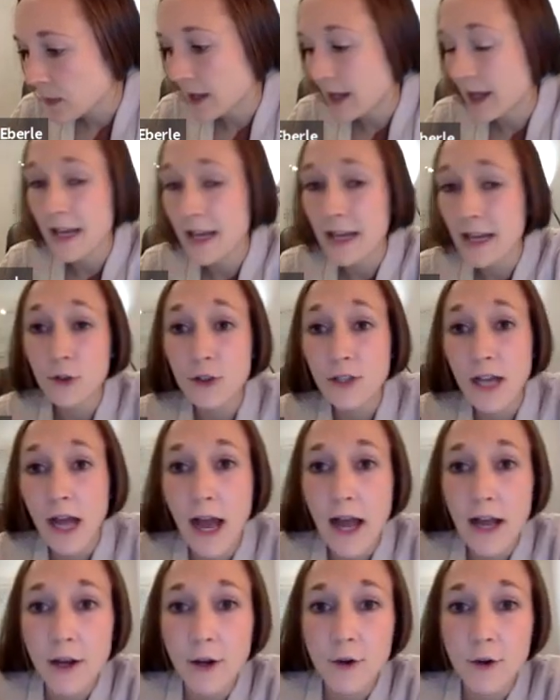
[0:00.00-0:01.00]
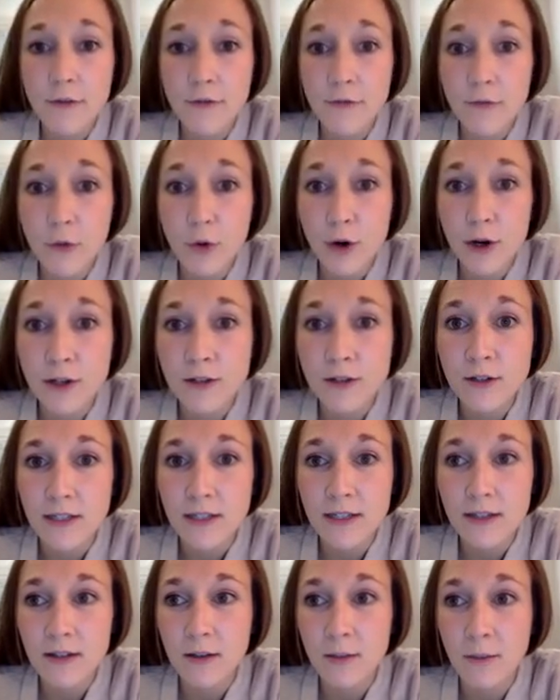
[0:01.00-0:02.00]
Okay, in your tire, the force
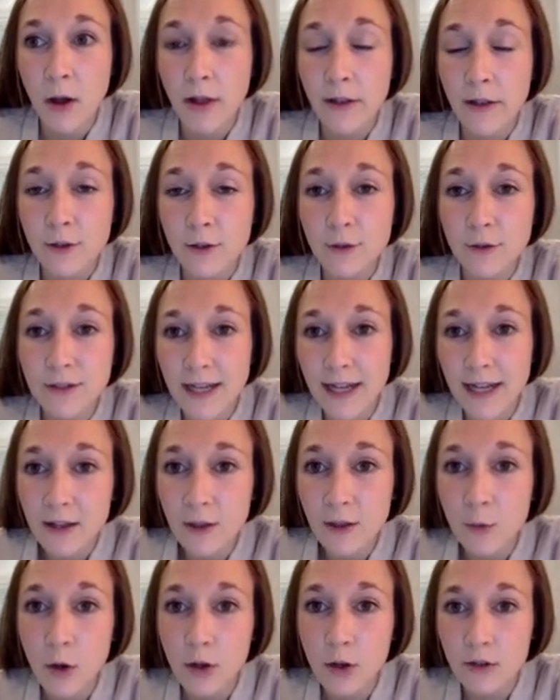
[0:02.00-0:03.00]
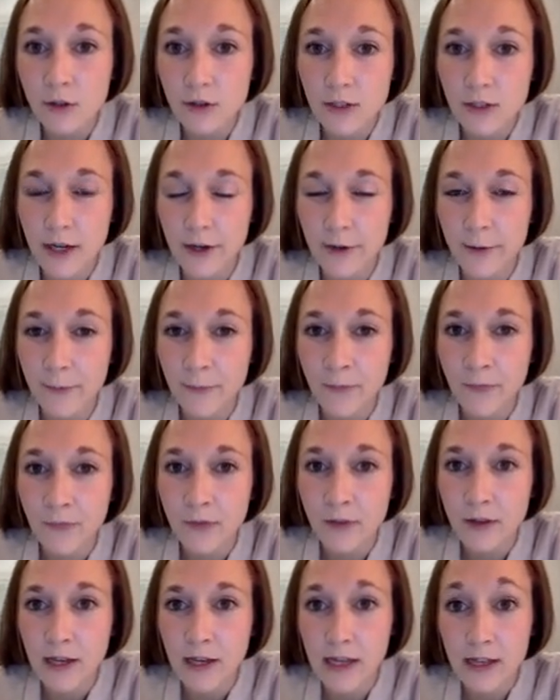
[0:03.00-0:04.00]
is the molecules hitting the walls of your tire,
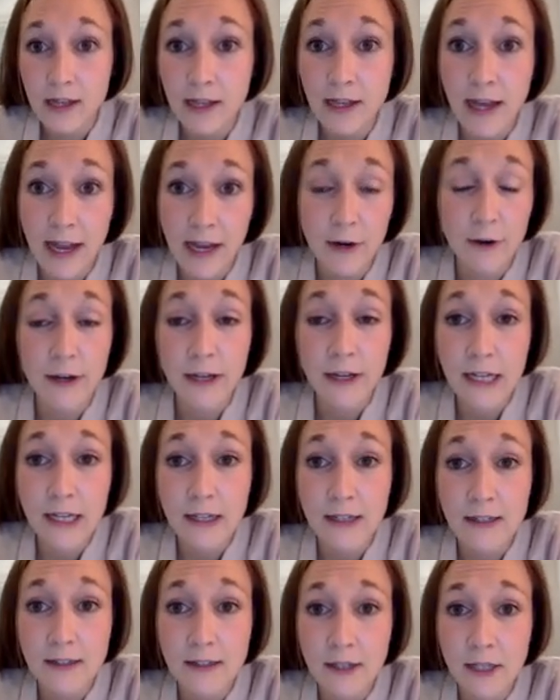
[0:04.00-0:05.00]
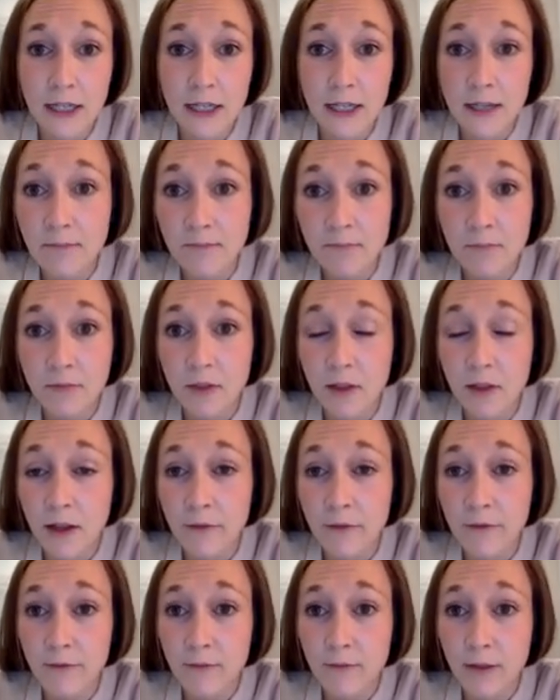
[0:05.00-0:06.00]
and the area is the
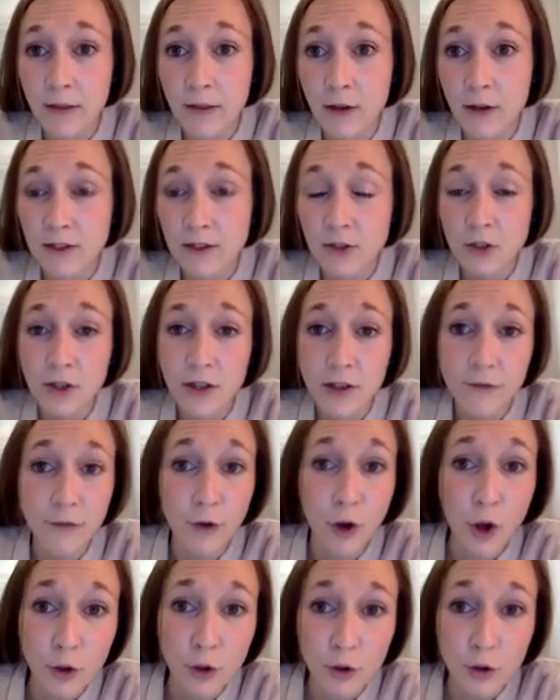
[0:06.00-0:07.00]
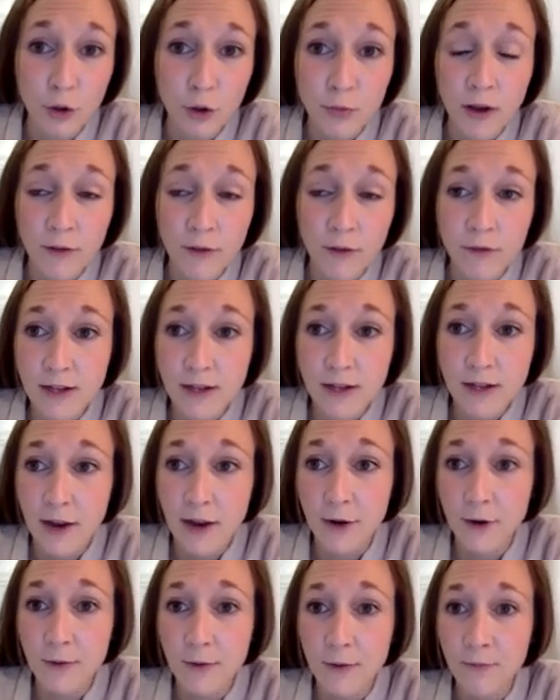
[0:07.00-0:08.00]
essentially the volume of the
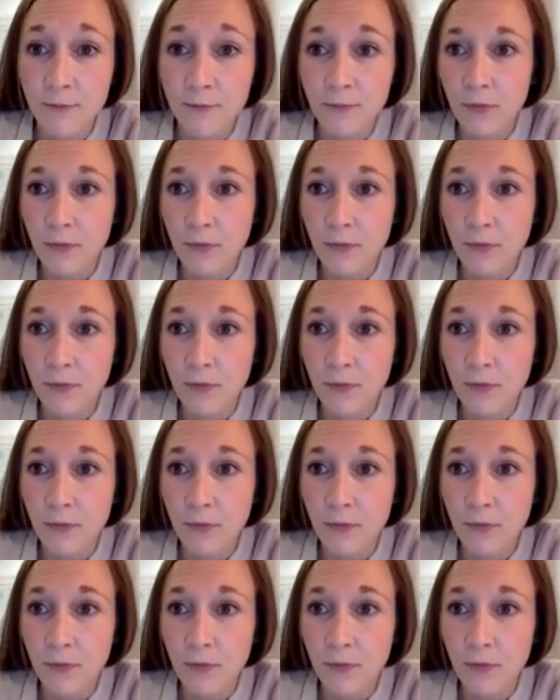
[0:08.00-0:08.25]
tire.